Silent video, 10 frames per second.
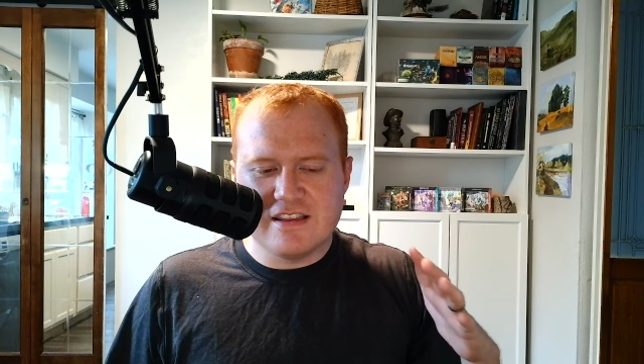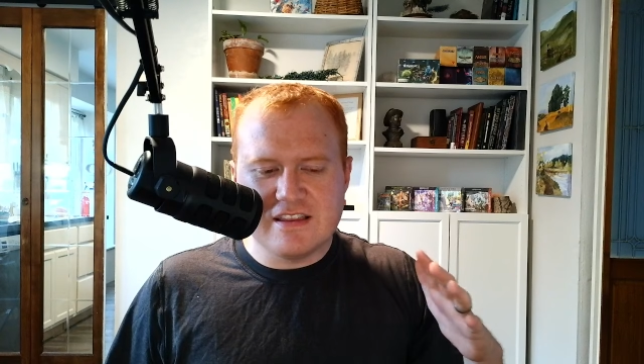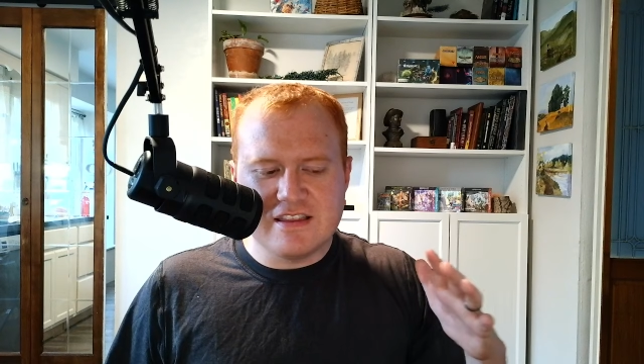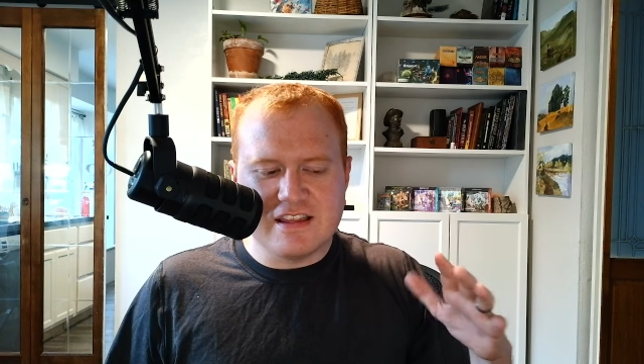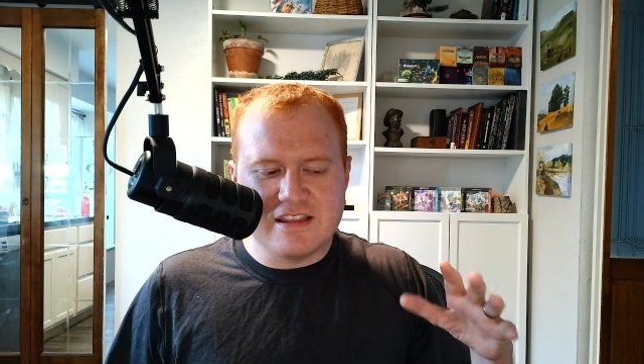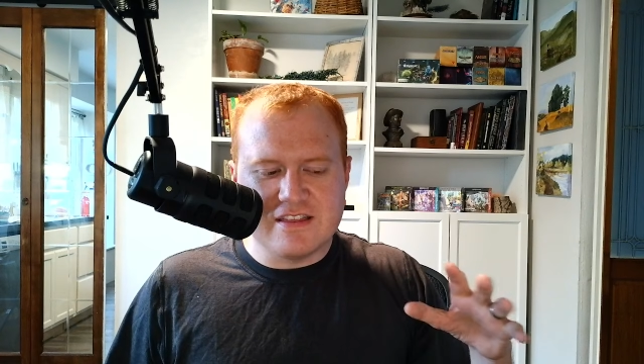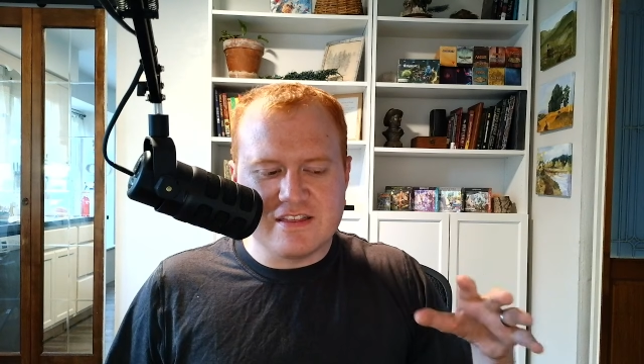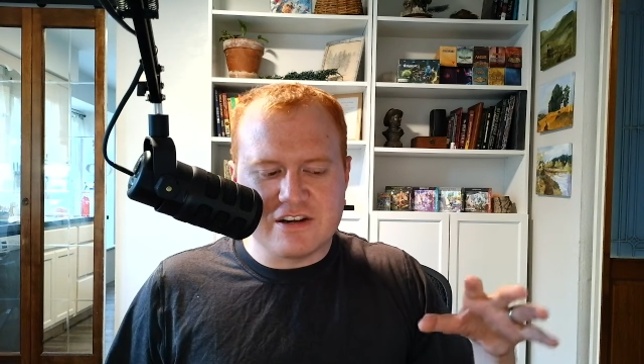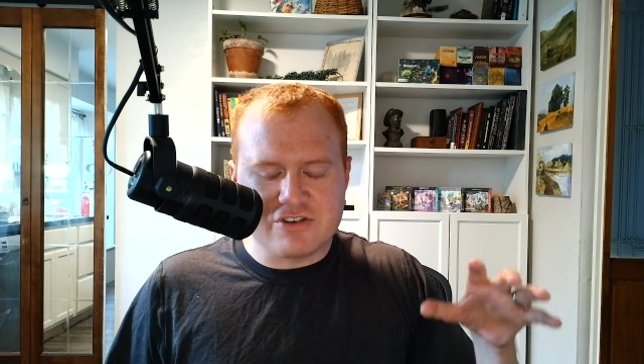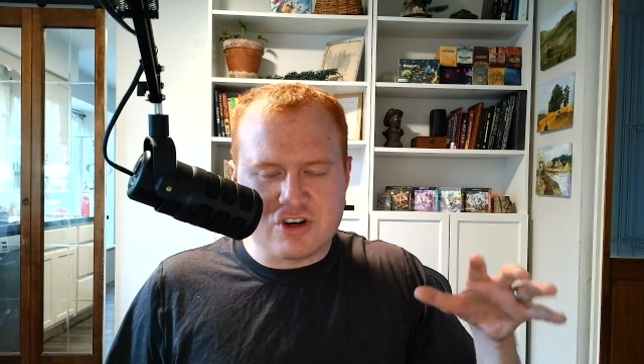
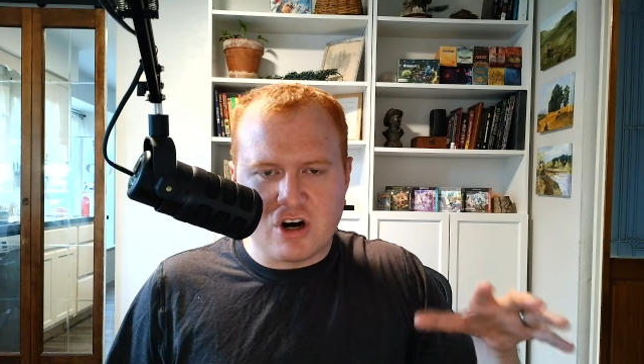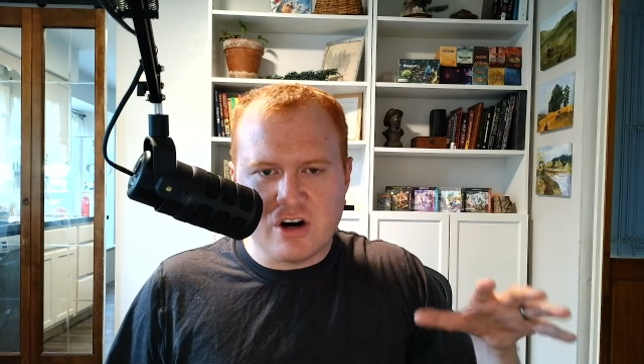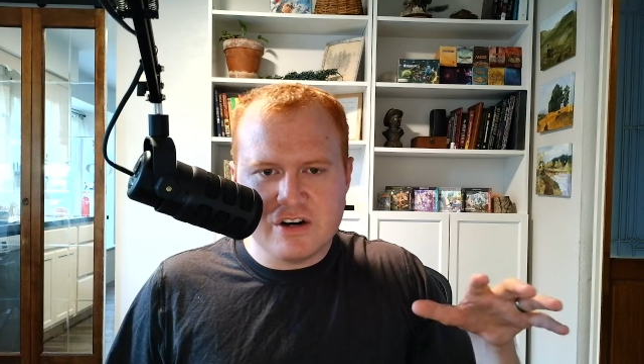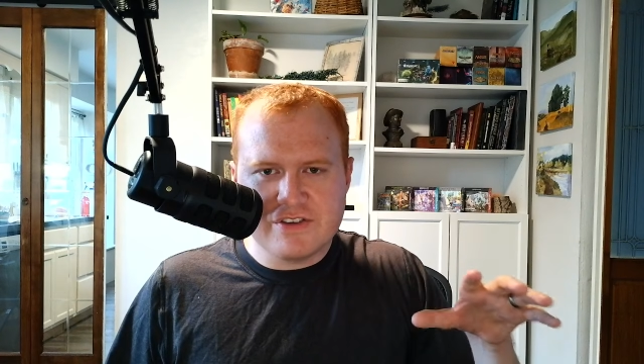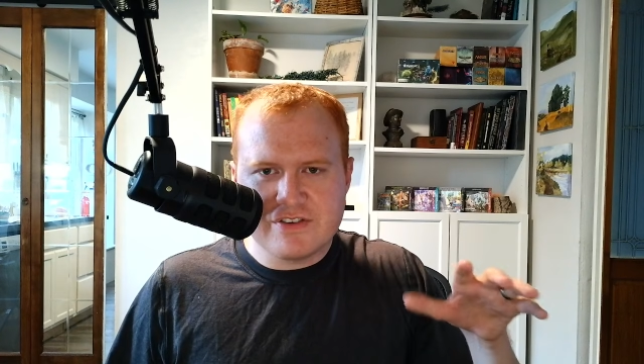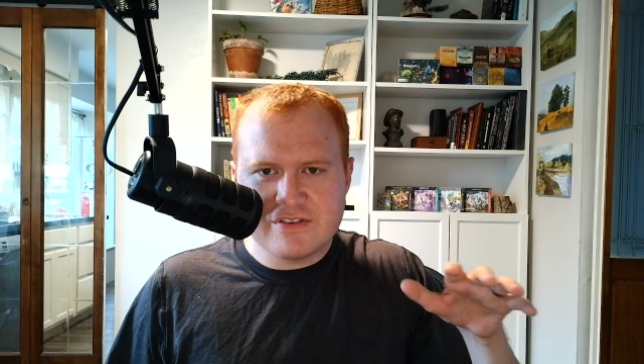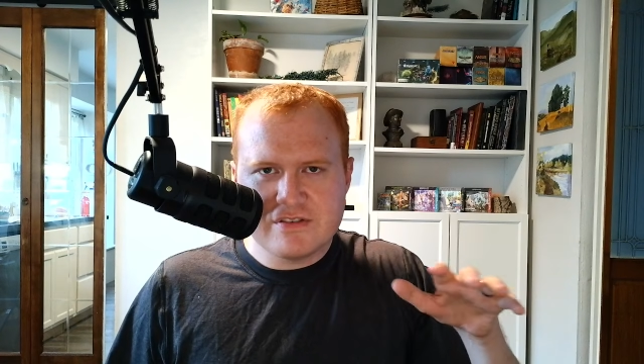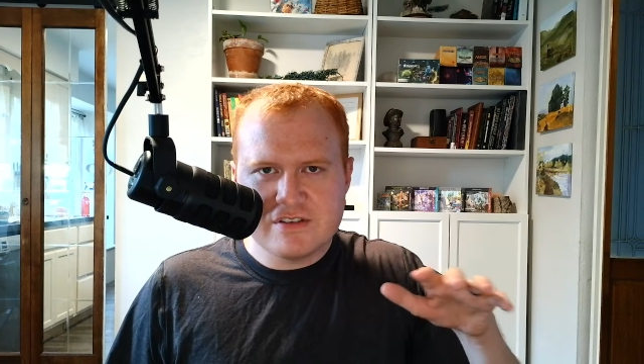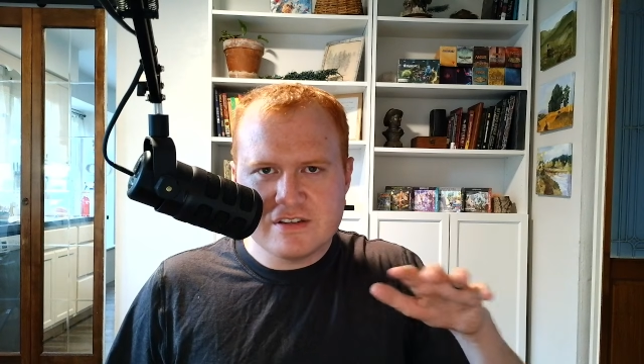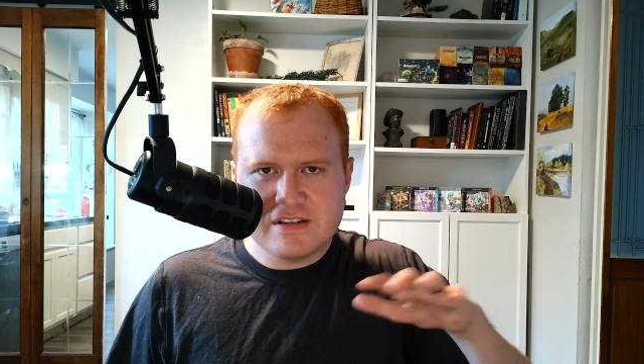there's cards
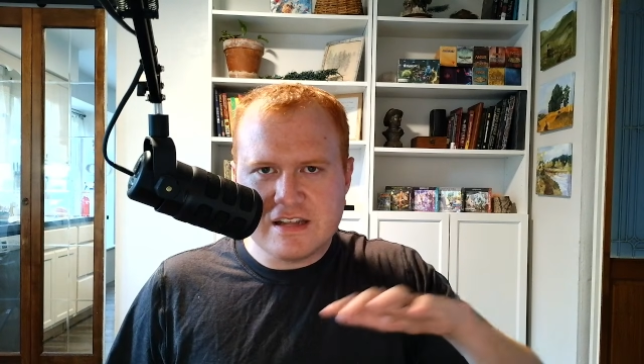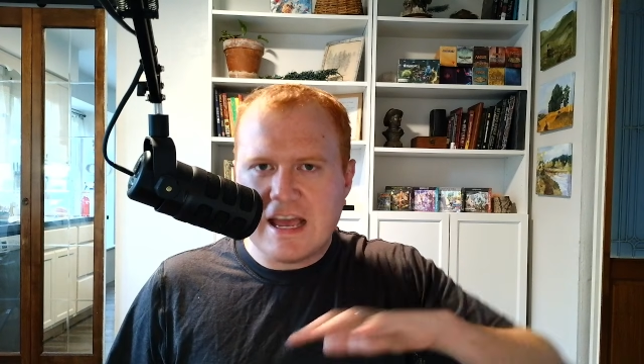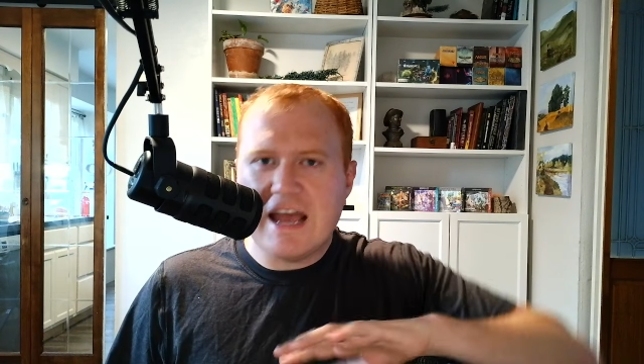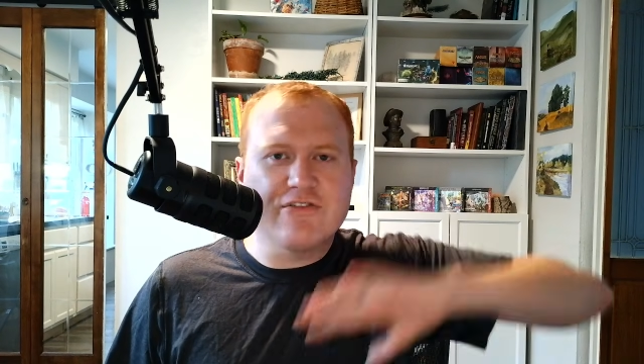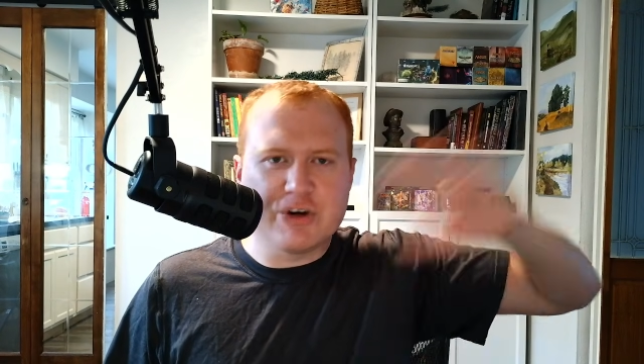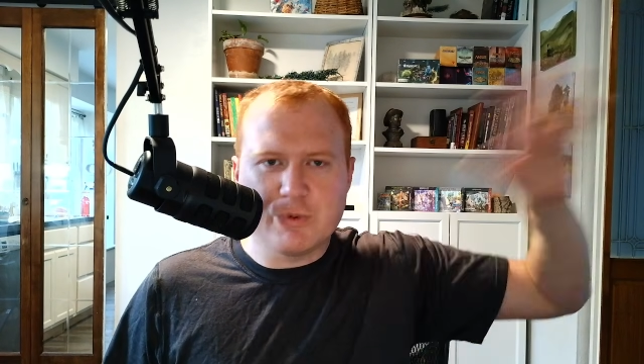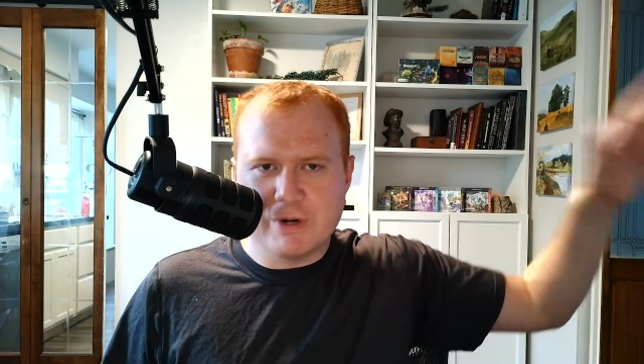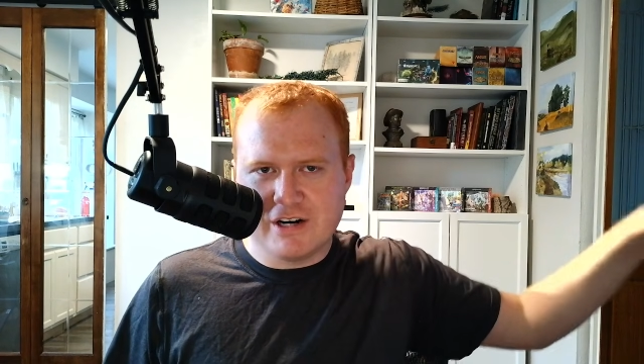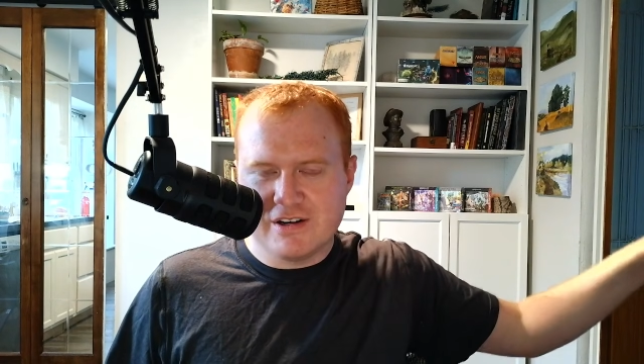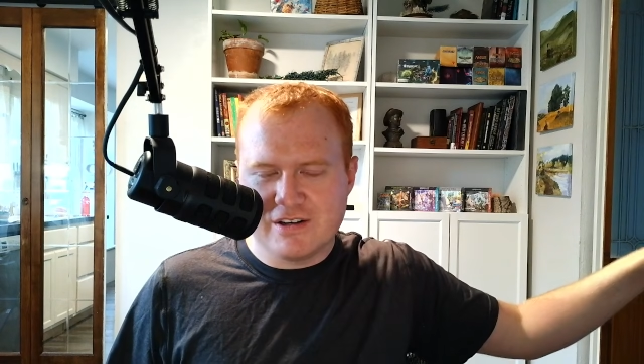
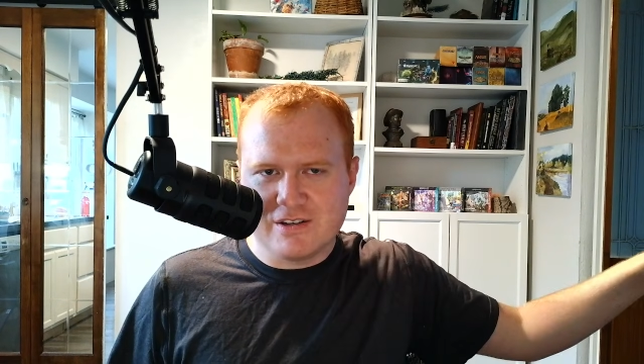everywhere,